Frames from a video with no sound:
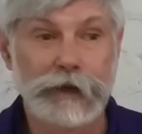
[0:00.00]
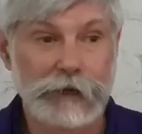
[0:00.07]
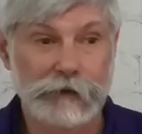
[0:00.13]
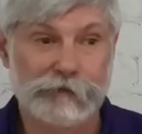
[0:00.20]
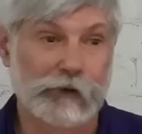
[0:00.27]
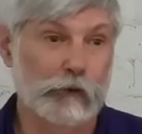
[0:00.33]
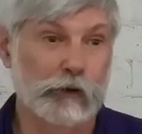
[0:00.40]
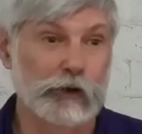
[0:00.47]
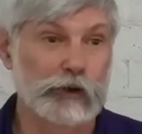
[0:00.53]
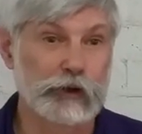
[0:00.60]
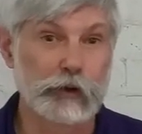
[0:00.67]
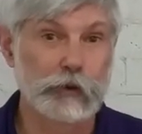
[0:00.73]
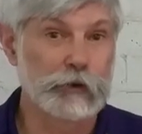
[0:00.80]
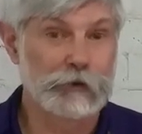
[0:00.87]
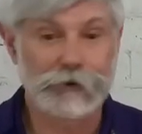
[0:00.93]
if they were a
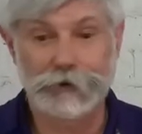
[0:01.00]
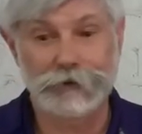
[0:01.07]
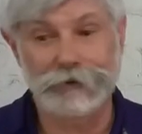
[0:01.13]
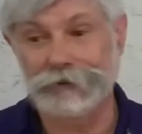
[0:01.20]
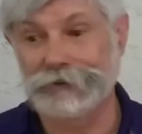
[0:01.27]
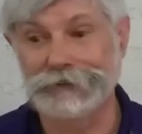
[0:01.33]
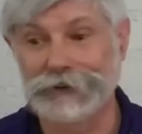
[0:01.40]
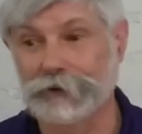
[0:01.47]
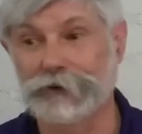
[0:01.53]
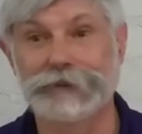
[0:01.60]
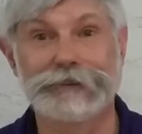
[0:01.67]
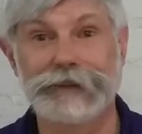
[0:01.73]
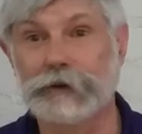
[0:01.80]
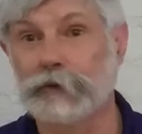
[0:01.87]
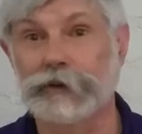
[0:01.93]
U and they're a
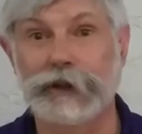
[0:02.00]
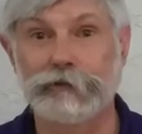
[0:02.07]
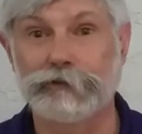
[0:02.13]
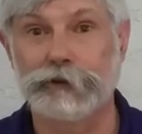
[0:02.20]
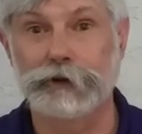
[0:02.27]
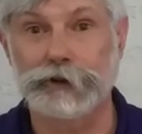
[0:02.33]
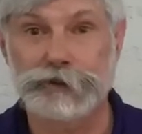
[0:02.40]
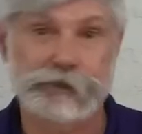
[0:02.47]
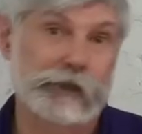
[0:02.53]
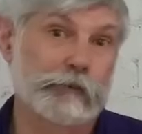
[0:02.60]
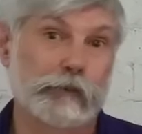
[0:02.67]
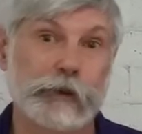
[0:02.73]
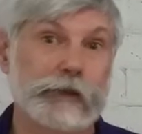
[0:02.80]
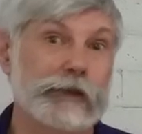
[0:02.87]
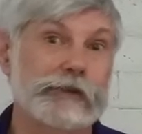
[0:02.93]
D when they finish,
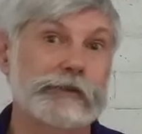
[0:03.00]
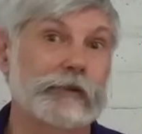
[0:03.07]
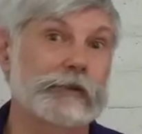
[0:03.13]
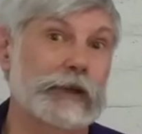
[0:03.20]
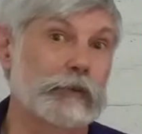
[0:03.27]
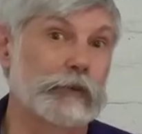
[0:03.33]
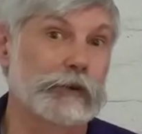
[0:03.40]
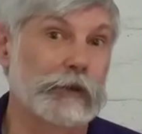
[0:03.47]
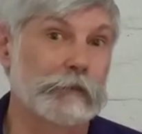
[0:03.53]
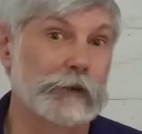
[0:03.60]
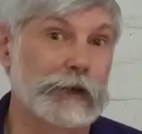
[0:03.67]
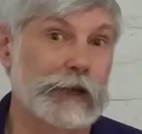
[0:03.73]
then we did something with them.